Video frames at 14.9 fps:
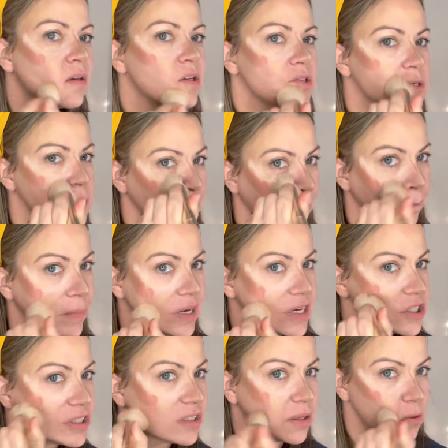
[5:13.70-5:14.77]
just
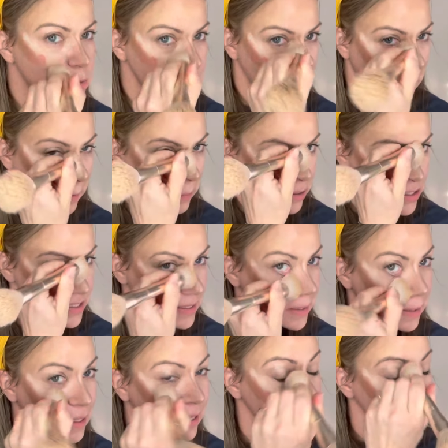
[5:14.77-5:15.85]
meshing those colors
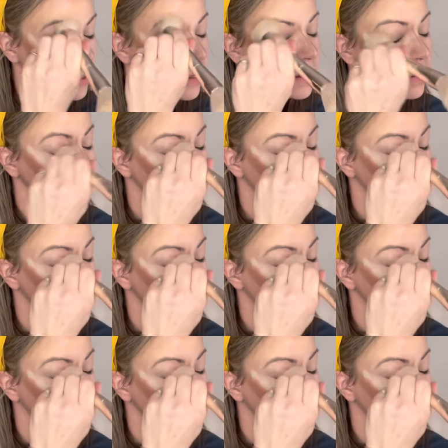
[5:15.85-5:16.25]
together.